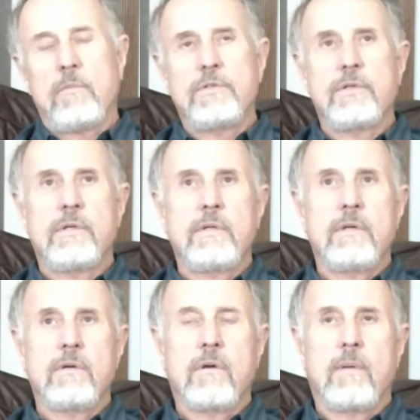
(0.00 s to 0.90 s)
I'm sure
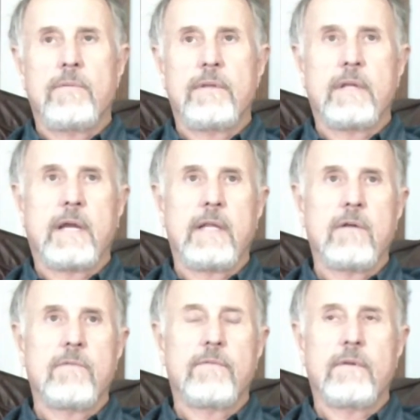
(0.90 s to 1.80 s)
he'll go up to the kite
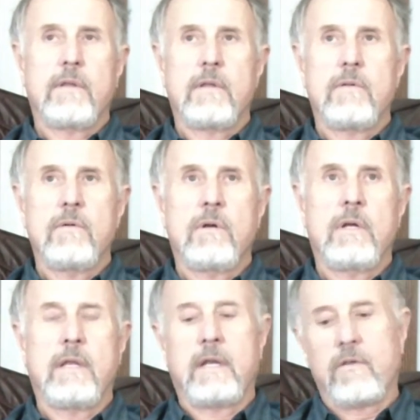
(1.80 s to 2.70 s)
looking for the lure,
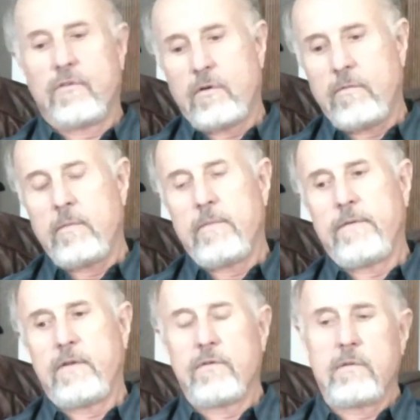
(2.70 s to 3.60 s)
and then I'll serve him a
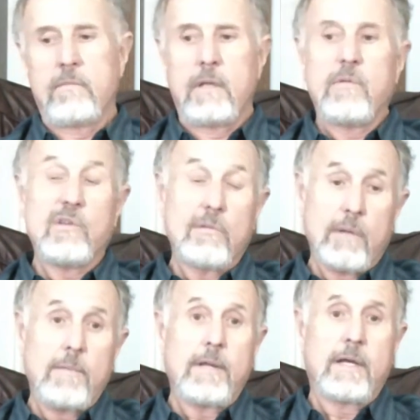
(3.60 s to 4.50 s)
pheasant,
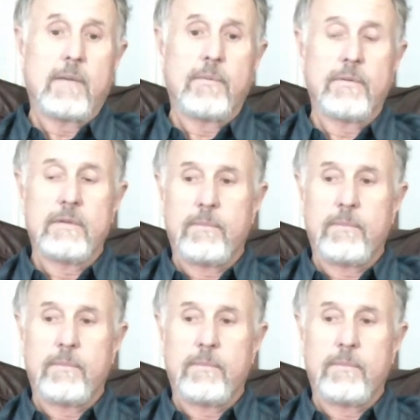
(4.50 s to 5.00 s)
maybe a couple,